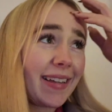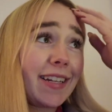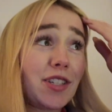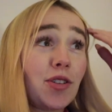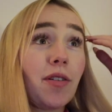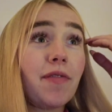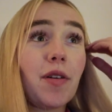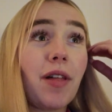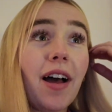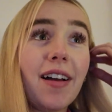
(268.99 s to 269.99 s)
It does not feel
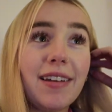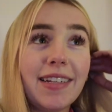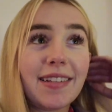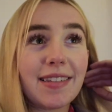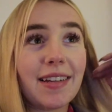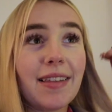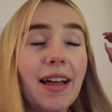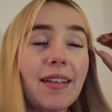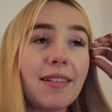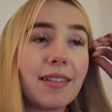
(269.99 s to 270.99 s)
that early, does it? That
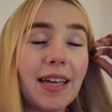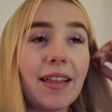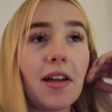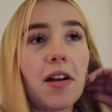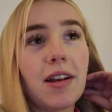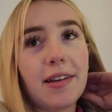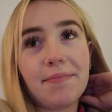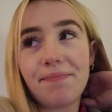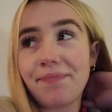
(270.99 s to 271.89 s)
early.